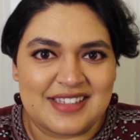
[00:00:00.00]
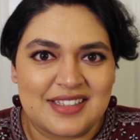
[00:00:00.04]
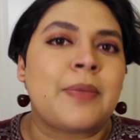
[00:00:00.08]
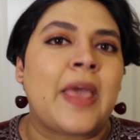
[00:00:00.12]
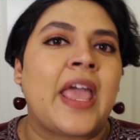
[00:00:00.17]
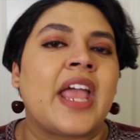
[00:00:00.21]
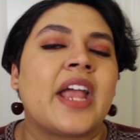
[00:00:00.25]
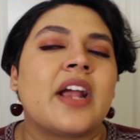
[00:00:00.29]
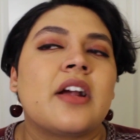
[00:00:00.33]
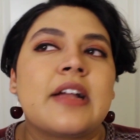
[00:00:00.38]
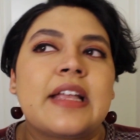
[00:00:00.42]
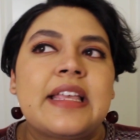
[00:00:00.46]

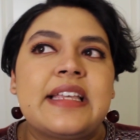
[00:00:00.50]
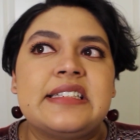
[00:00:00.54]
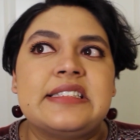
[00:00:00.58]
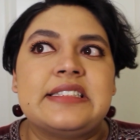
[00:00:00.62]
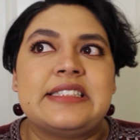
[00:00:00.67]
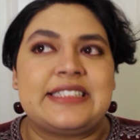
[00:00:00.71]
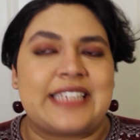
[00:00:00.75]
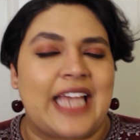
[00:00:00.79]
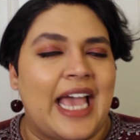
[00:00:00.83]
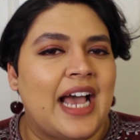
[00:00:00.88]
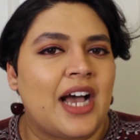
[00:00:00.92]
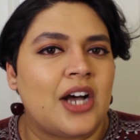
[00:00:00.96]

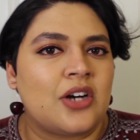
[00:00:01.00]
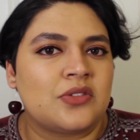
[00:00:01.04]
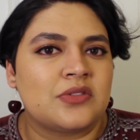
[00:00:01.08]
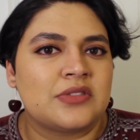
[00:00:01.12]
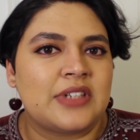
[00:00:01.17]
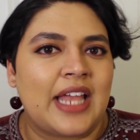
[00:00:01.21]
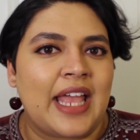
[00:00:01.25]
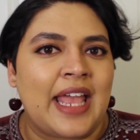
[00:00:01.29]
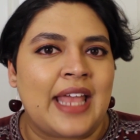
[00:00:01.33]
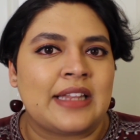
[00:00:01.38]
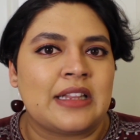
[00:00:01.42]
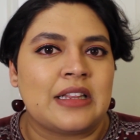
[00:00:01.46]
Paring
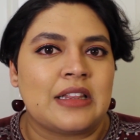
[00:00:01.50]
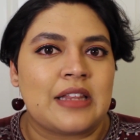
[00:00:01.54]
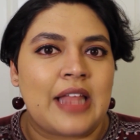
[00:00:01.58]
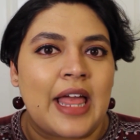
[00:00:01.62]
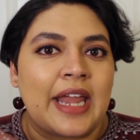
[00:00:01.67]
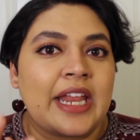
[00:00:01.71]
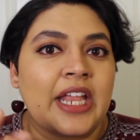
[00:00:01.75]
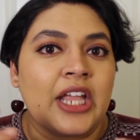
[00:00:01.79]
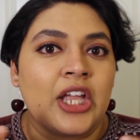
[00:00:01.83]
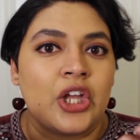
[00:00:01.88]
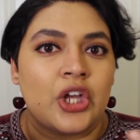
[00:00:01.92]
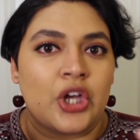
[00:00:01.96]
down and
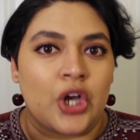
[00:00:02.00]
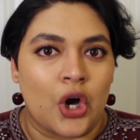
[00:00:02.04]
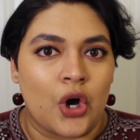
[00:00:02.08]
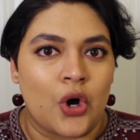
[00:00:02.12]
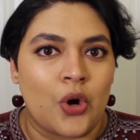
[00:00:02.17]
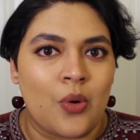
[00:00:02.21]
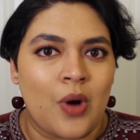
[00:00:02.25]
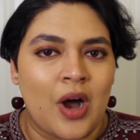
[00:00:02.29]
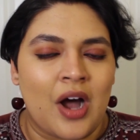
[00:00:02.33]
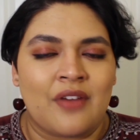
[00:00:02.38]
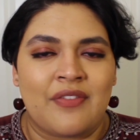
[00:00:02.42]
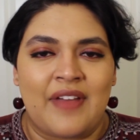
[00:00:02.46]
letting
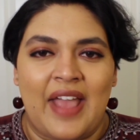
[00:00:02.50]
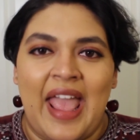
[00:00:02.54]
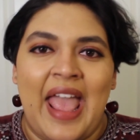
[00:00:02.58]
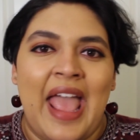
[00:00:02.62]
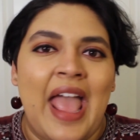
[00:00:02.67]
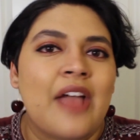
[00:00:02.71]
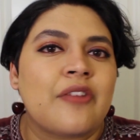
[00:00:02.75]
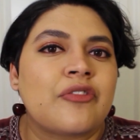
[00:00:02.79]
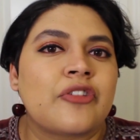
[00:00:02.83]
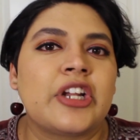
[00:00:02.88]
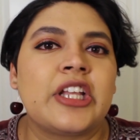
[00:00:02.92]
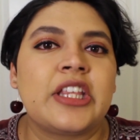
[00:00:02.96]
go of
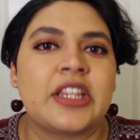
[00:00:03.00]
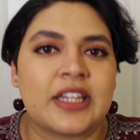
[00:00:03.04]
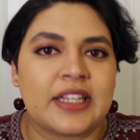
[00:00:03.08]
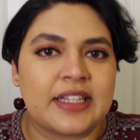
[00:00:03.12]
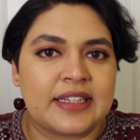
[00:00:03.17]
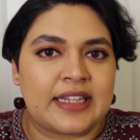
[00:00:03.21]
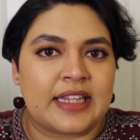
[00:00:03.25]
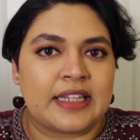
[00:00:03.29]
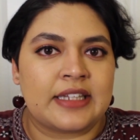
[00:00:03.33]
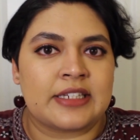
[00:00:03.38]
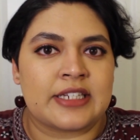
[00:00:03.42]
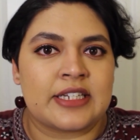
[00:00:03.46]

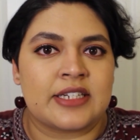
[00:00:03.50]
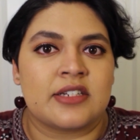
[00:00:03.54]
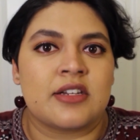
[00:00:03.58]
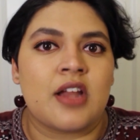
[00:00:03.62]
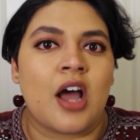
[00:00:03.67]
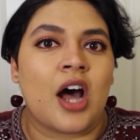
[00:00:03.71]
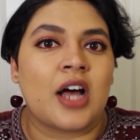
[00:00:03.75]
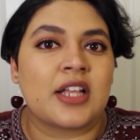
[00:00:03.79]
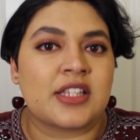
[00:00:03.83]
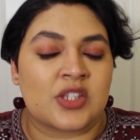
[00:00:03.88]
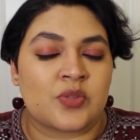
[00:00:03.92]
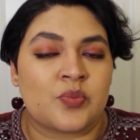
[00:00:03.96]
everything that did
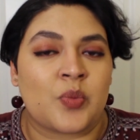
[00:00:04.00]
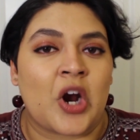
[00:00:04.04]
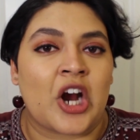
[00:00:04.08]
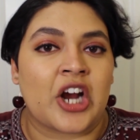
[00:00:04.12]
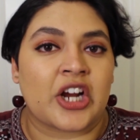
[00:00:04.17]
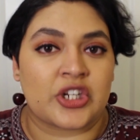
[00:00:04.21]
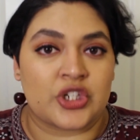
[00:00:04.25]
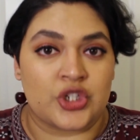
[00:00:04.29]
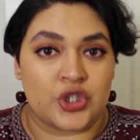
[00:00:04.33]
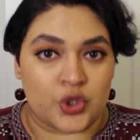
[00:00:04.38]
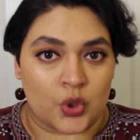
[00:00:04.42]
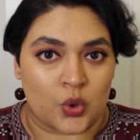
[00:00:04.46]
not
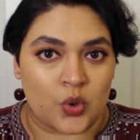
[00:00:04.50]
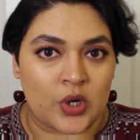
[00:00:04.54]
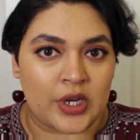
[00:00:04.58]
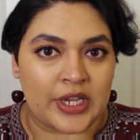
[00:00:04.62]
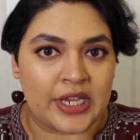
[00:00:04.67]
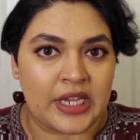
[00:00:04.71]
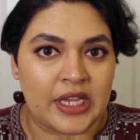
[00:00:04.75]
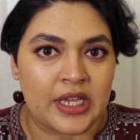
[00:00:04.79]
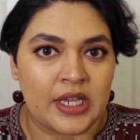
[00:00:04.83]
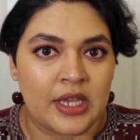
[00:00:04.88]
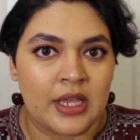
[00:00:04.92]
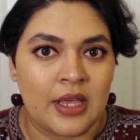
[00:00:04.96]
spark
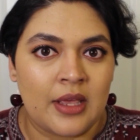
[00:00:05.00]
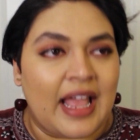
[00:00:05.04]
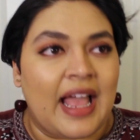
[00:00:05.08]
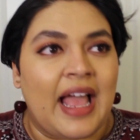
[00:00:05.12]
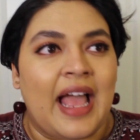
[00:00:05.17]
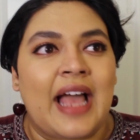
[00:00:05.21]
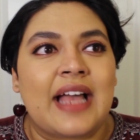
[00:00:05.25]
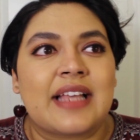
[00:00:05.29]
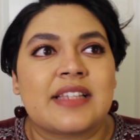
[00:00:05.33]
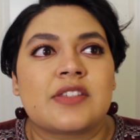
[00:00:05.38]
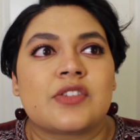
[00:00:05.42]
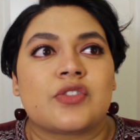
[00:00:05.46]
joy
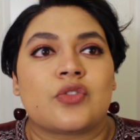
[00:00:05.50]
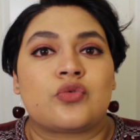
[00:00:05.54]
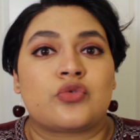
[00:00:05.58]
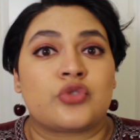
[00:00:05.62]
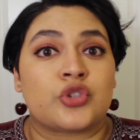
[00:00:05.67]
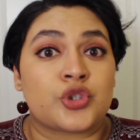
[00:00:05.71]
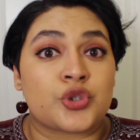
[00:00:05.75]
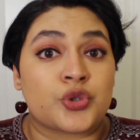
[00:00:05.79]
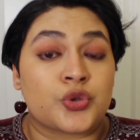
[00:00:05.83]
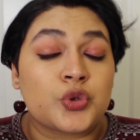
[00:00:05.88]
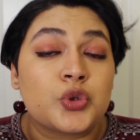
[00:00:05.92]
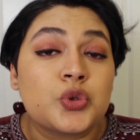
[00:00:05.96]
has
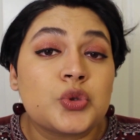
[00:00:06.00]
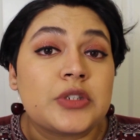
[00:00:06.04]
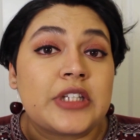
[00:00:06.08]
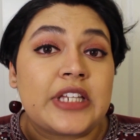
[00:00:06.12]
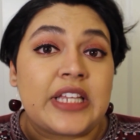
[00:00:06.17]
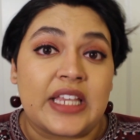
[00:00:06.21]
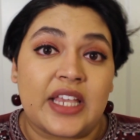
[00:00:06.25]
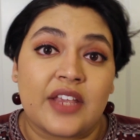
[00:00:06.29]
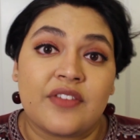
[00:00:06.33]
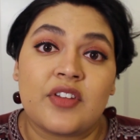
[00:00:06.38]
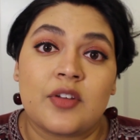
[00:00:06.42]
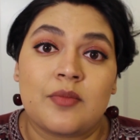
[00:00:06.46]

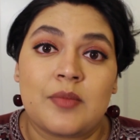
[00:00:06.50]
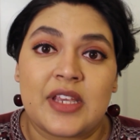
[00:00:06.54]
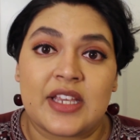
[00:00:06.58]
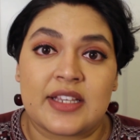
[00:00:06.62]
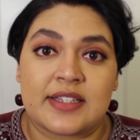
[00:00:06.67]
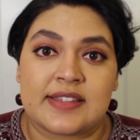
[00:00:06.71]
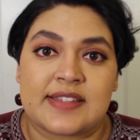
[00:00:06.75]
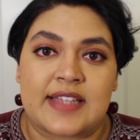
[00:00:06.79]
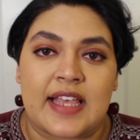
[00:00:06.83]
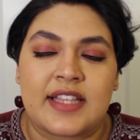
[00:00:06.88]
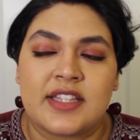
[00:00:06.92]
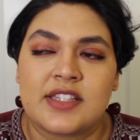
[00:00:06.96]
truly given me a
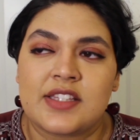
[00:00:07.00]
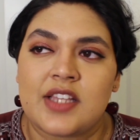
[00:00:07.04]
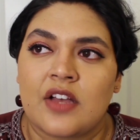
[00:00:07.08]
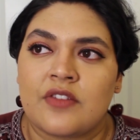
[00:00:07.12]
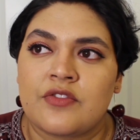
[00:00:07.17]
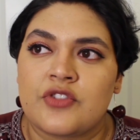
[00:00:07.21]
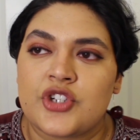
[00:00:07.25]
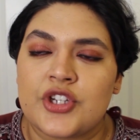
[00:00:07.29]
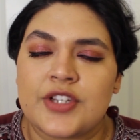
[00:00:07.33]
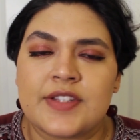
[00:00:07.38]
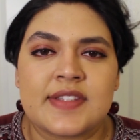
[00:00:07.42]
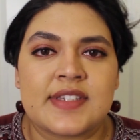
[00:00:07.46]
sense
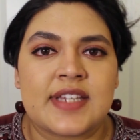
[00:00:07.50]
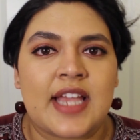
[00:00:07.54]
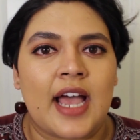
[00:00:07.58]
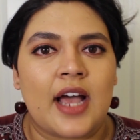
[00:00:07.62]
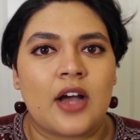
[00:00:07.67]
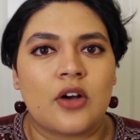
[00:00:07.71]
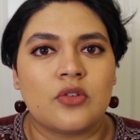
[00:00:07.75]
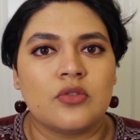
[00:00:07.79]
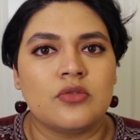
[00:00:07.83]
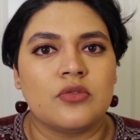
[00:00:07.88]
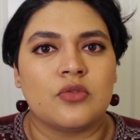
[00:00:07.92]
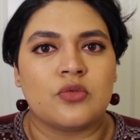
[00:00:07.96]
of just
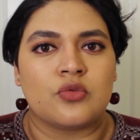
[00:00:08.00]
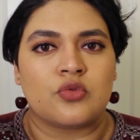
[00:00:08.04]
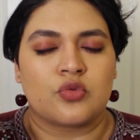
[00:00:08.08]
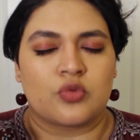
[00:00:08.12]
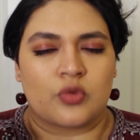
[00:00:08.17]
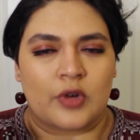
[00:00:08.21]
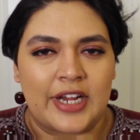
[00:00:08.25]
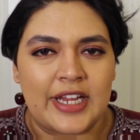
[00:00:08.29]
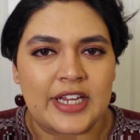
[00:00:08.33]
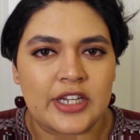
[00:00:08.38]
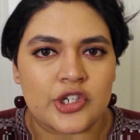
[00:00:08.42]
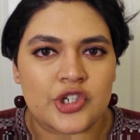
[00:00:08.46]
how
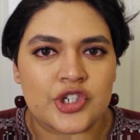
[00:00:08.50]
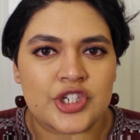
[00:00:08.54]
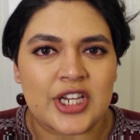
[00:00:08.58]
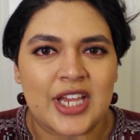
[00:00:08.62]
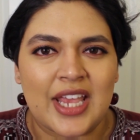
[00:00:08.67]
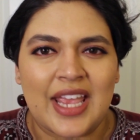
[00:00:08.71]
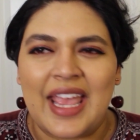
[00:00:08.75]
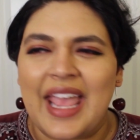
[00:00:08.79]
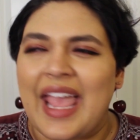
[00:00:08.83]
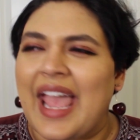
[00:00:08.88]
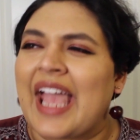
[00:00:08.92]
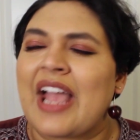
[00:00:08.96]
rich
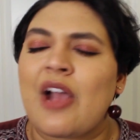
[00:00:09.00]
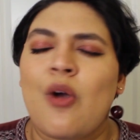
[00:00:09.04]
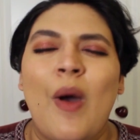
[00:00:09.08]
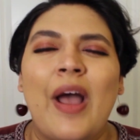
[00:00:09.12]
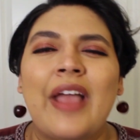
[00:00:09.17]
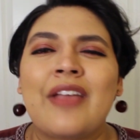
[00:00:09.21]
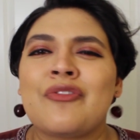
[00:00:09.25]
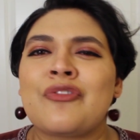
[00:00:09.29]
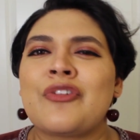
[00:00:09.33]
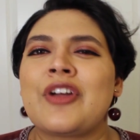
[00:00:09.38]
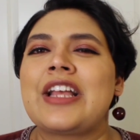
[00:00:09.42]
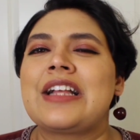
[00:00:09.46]
and
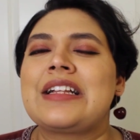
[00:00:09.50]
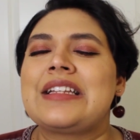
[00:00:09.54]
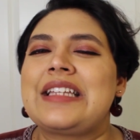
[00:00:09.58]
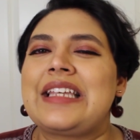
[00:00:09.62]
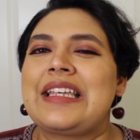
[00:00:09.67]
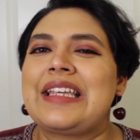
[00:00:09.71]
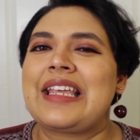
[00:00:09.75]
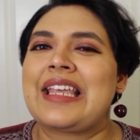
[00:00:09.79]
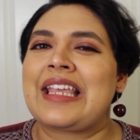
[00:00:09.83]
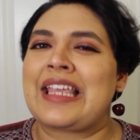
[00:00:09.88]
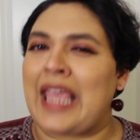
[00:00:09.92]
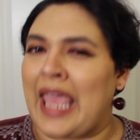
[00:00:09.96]
quite
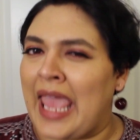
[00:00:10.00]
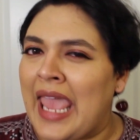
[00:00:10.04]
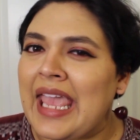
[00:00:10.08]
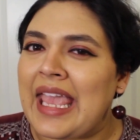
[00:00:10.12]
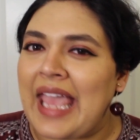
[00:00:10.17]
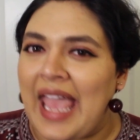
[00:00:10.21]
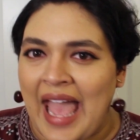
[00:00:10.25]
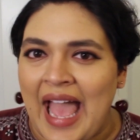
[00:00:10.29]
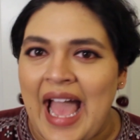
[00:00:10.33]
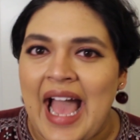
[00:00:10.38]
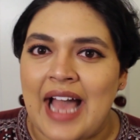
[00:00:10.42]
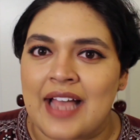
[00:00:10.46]
frankly
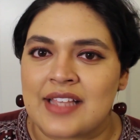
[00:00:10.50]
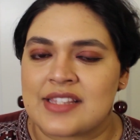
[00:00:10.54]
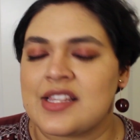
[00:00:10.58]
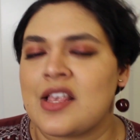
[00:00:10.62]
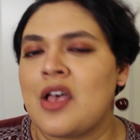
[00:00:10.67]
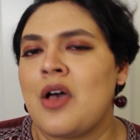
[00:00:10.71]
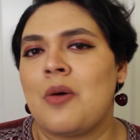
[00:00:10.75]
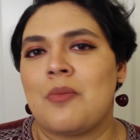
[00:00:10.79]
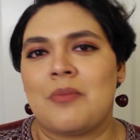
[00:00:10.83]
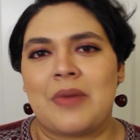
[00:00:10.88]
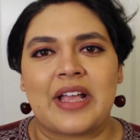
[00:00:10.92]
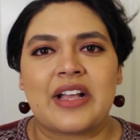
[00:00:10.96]
kick-ass
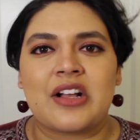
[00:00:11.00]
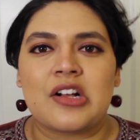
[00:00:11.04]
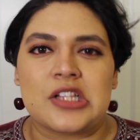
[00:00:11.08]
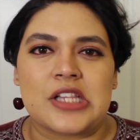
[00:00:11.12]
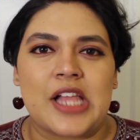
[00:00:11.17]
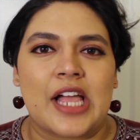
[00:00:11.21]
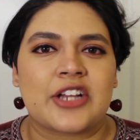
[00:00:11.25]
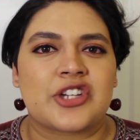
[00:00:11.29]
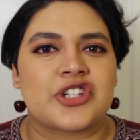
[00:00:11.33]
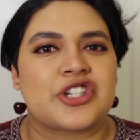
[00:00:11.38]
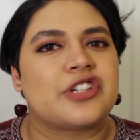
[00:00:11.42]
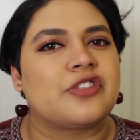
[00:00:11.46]
my
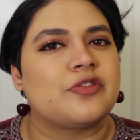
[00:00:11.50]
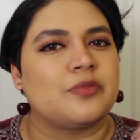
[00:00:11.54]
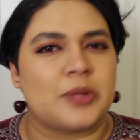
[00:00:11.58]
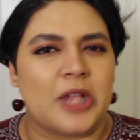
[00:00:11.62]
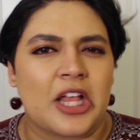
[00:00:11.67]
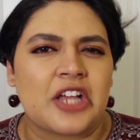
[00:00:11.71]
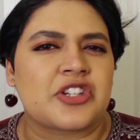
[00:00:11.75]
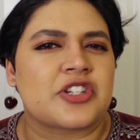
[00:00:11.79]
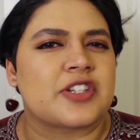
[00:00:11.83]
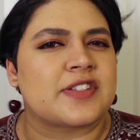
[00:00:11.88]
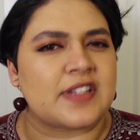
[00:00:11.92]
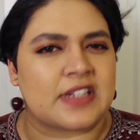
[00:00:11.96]
collection of
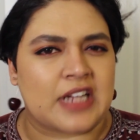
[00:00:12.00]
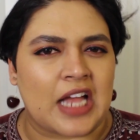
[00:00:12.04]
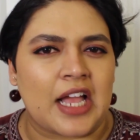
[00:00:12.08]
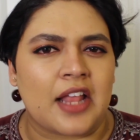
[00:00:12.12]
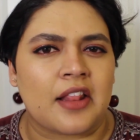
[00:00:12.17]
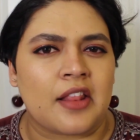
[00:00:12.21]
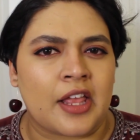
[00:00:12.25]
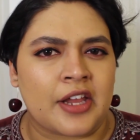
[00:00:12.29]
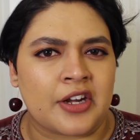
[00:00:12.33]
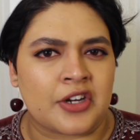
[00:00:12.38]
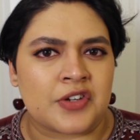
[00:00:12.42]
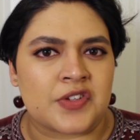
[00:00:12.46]
blushes and
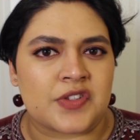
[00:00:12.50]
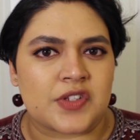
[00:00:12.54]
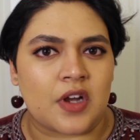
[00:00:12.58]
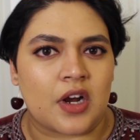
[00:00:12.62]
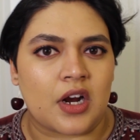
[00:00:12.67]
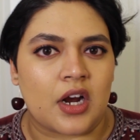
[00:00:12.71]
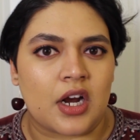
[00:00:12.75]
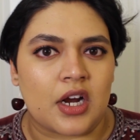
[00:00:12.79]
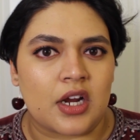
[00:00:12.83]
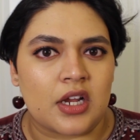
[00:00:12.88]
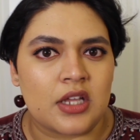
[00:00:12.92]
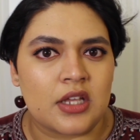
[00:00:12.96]
highlighters
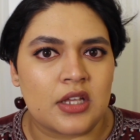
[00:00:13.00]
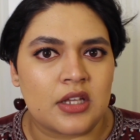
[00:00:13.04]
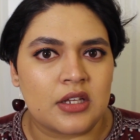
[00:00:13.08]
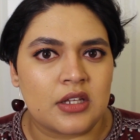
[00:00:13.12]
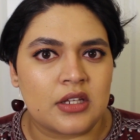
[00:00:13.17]
are.